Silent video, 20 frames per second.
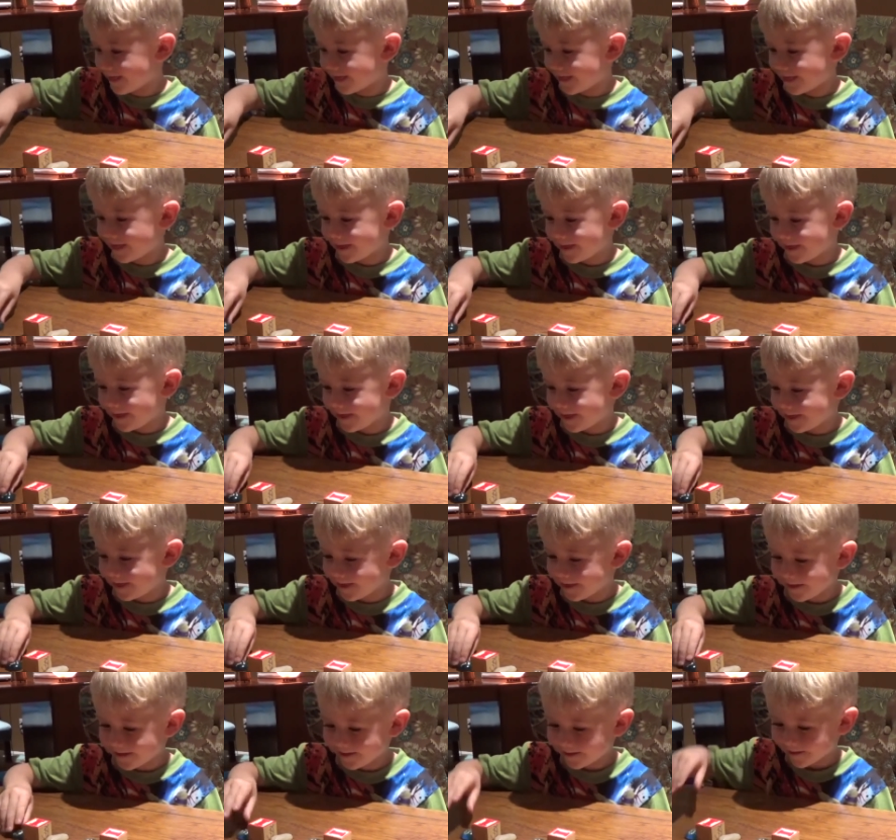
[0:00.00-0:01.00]
Perfect.
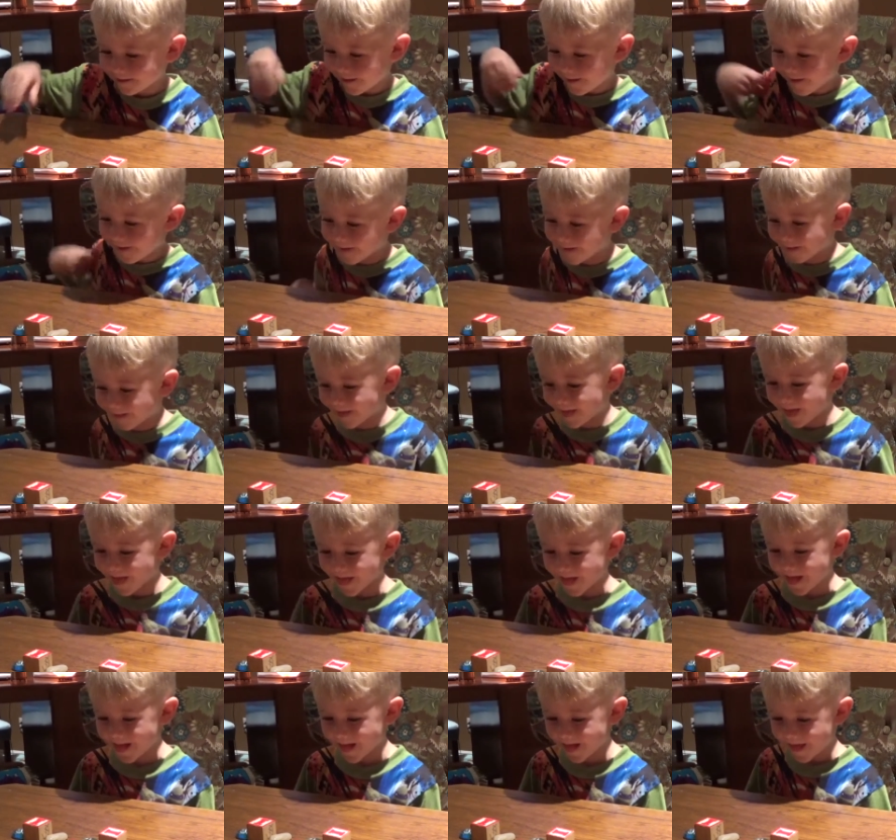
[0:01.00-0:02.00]
What comes
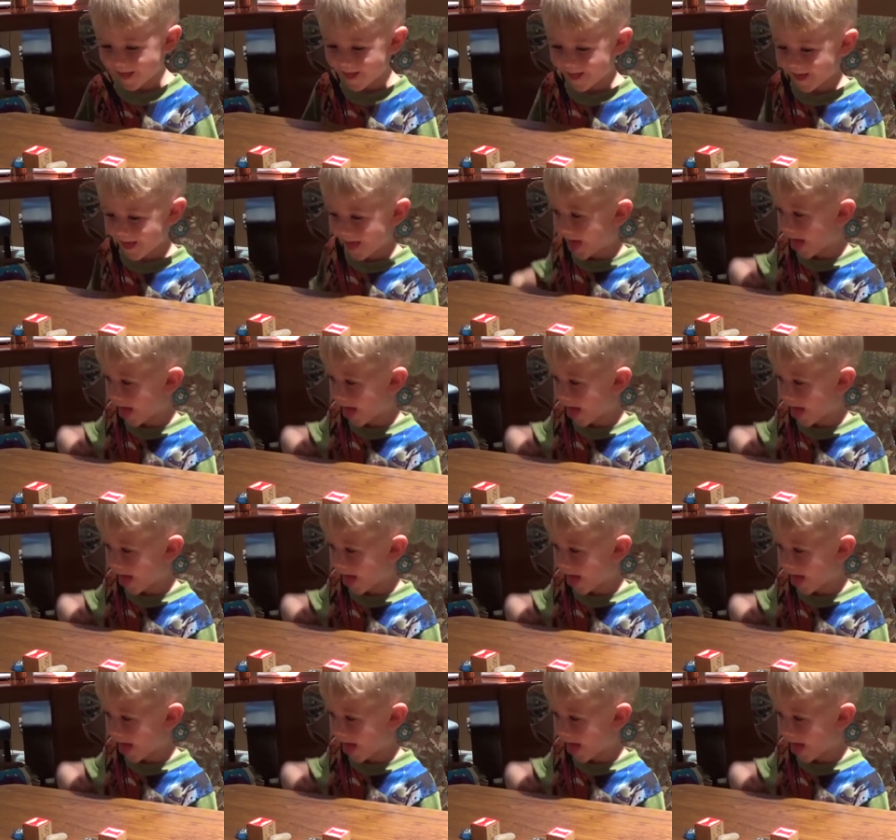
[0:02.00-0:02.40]
next?